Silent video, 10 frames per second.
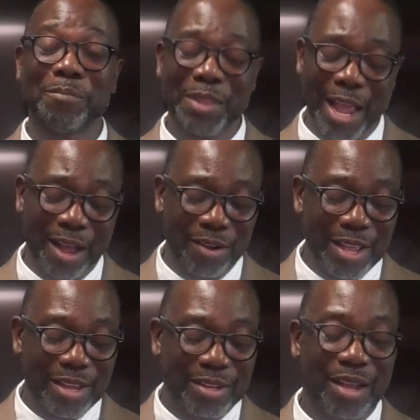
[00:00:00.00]
Now,
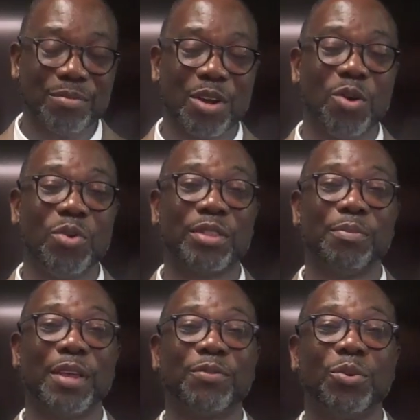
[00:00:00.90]
come go with
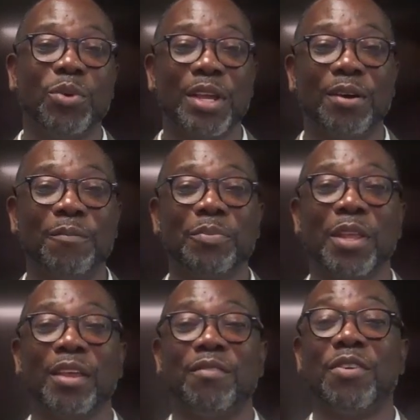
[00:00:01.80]
me, if you will,
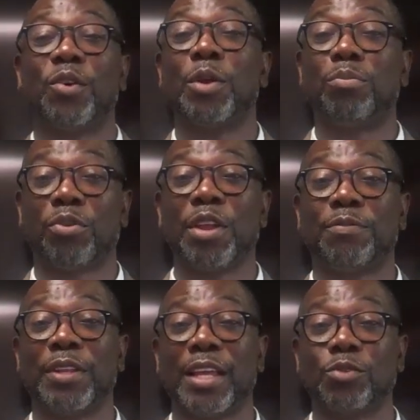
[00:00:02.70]
very
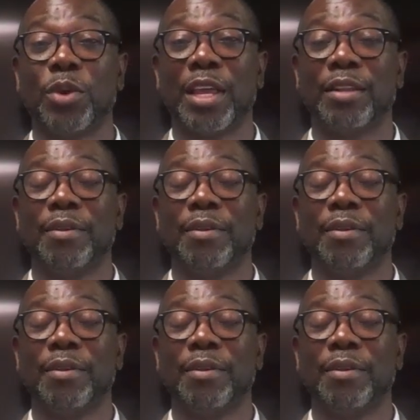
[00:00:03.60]
briefly as we